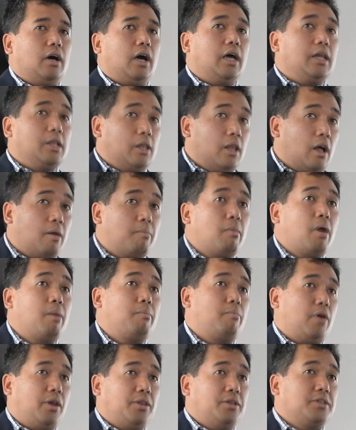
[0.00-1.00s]
and love my
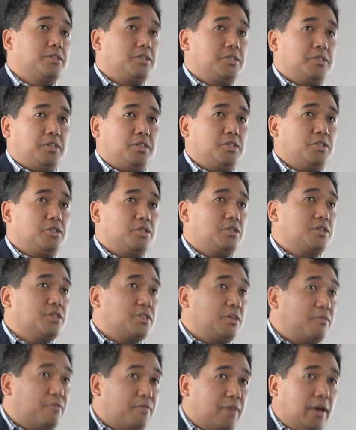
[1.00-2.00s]
brothers and sisters
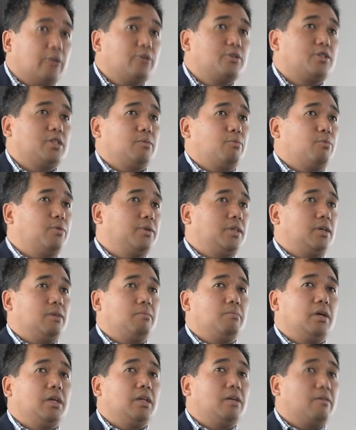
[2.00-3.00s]
and fellowship with
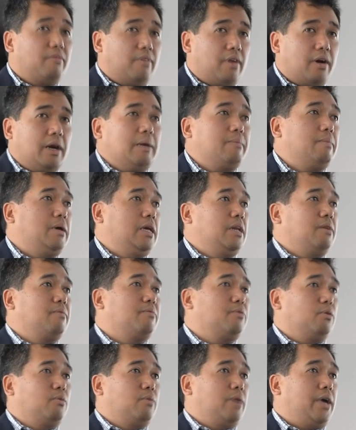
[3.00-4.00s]
Him in a very
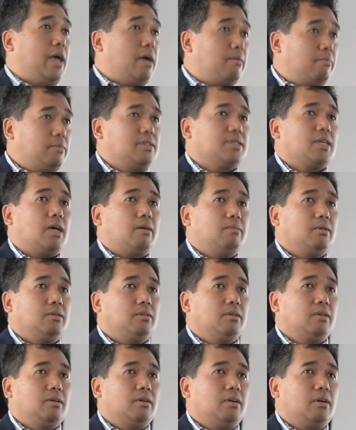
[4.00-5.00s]
meaningful way every Sabbath,
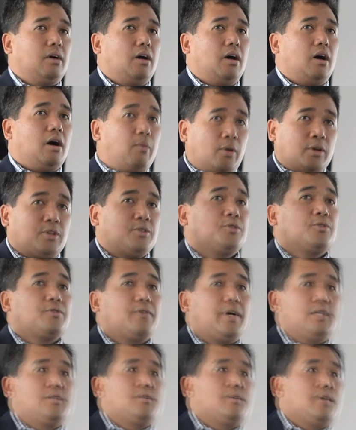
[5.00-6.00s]
I want you to
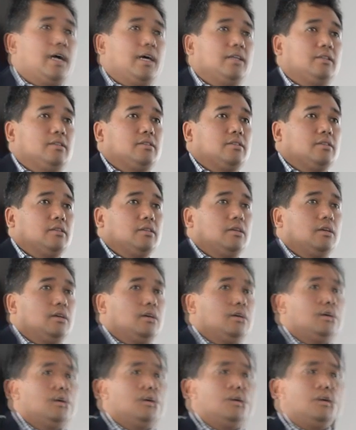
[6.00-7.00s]
raise your hands.
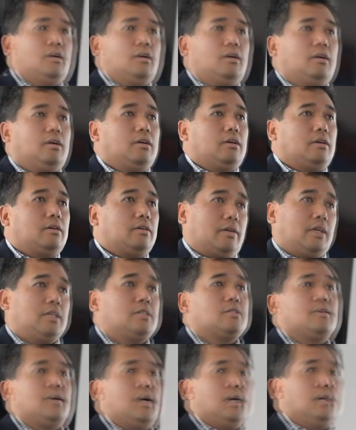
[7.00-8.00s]

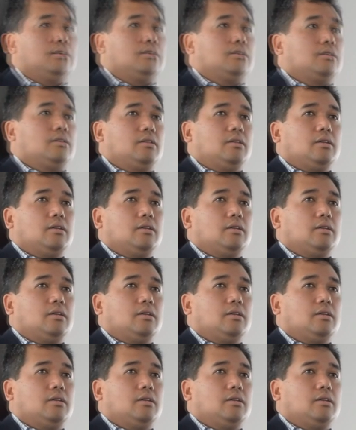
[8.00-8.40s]
Raise your hands.